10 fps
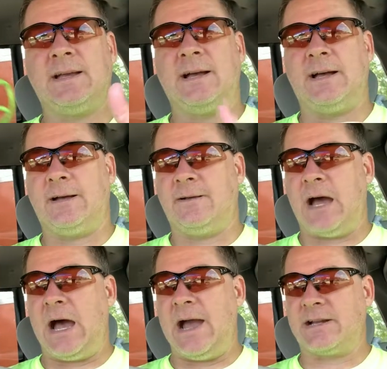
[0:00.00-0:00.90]
uh,
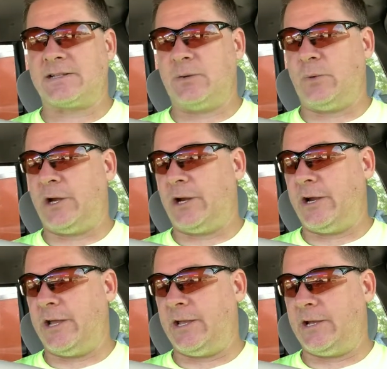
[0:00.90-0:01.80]
I actually
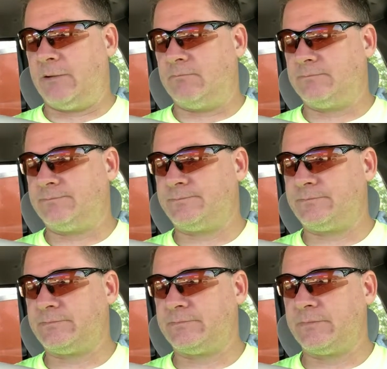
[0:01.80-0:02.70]
wear a um,
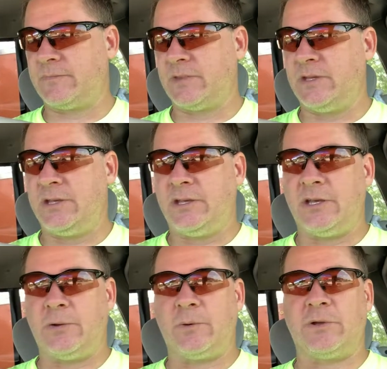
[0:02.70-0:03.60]

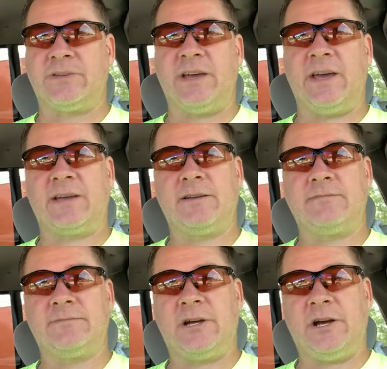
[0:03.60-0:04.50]
a
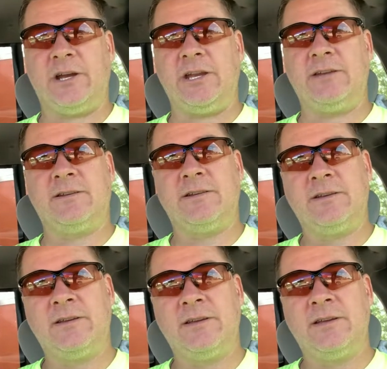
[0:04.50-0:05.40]
Realtree hunting
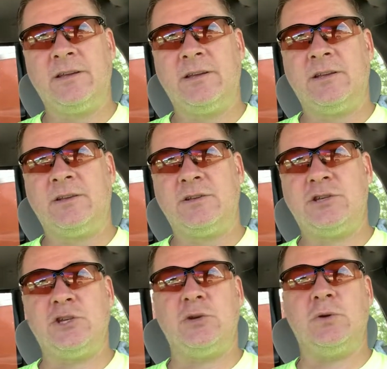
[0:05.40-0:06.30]

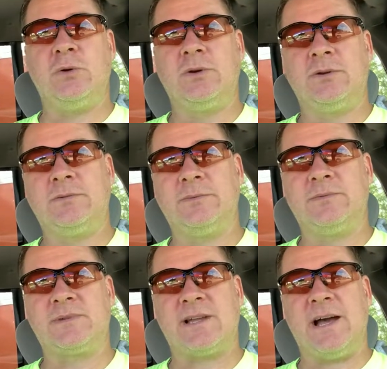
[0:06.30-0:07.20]
shoe
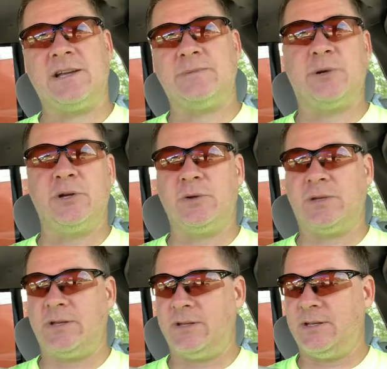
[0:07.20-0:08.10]
slash
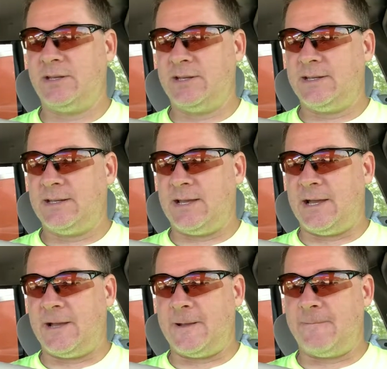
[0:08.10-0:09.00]
boot
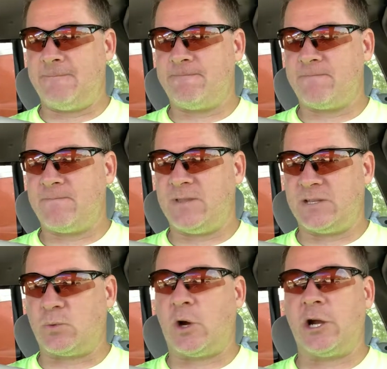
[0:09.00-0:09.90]
um,
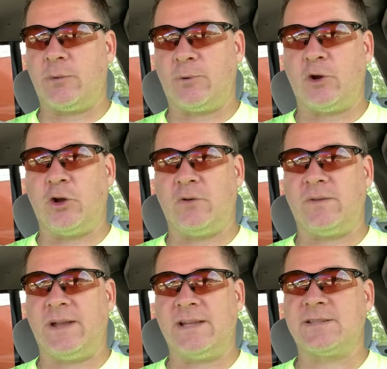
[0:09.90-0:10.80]
that's waterproof
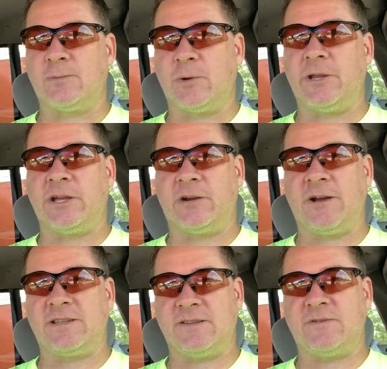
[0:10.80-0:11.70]
and has some really
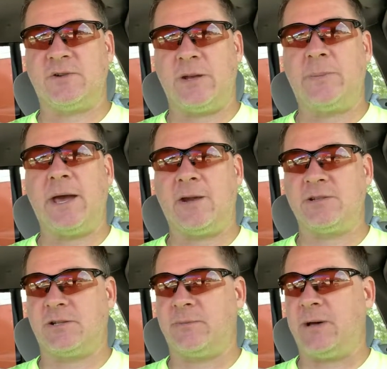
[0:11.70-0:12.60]
aggressive tread
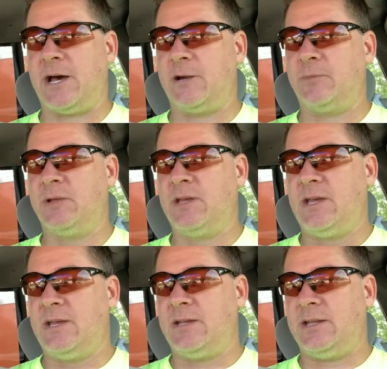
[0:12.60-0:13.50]
patterns on the bottom
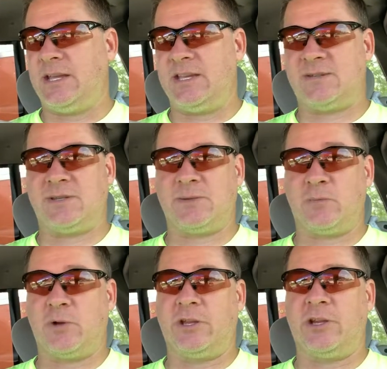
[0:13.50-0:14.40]
that gives me
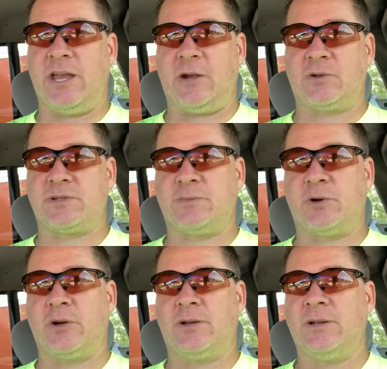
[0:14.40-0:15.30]
some really good ankle
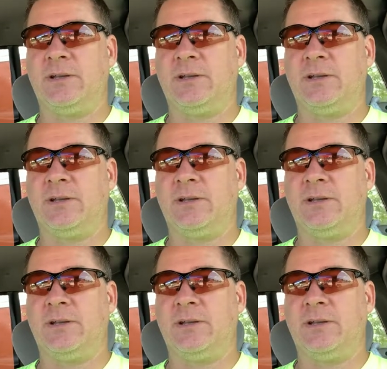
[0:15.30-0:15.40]
support